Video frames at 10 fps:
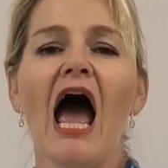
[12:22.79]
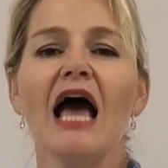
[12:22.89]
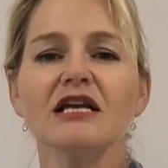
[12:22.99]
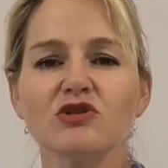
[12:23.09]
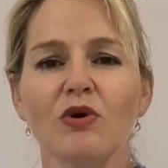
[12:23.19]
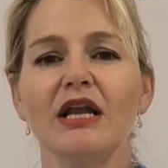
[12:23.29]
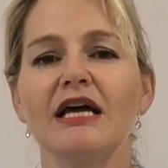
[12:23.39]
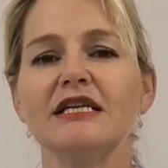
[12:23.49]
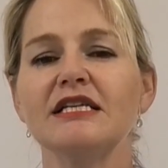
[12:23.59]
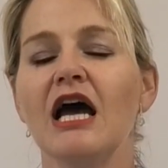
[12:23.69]
as well
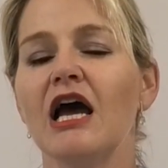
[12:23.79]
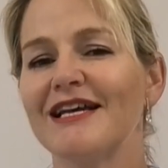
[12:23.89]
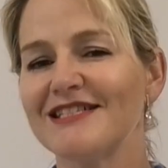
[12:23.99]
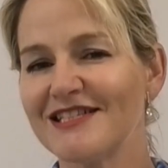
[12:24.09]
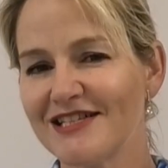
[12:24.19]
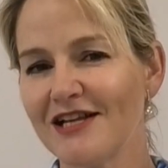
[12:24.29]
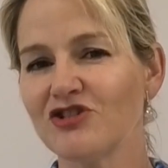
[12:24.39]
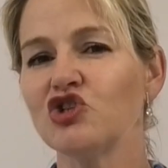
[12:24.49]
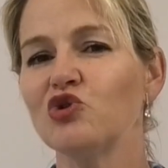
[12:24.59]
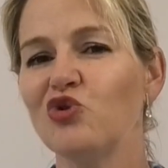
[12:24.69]
as
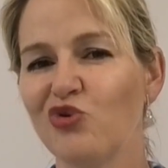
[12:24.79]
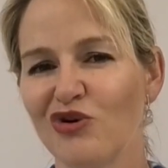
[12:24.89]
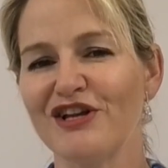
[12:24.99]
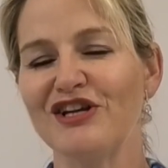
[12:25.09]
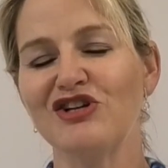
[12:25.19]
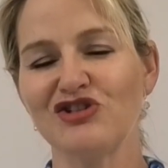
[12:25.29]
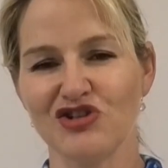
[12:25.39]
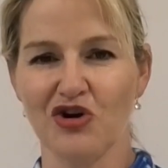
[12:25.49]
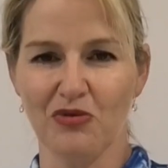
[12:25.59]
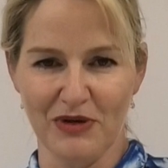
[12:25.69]
essential quality
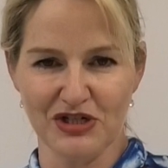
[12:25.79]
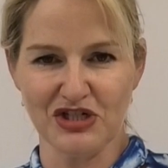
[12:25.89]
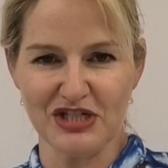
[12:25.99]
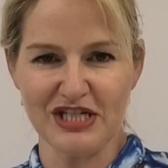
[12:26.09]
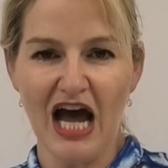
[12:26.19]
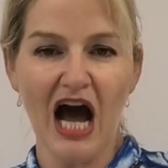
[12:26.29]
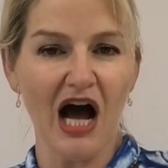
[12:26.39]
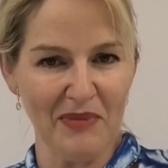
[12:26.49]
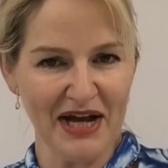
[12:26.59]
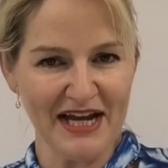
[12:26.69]
control measures
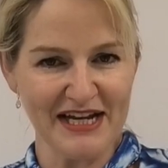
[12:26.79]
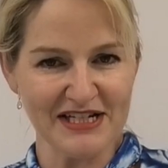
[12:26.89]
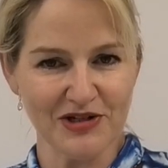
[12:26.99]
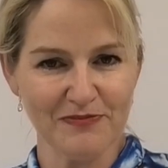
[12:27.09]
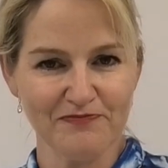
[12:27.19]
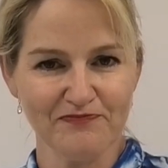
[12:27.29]
are made.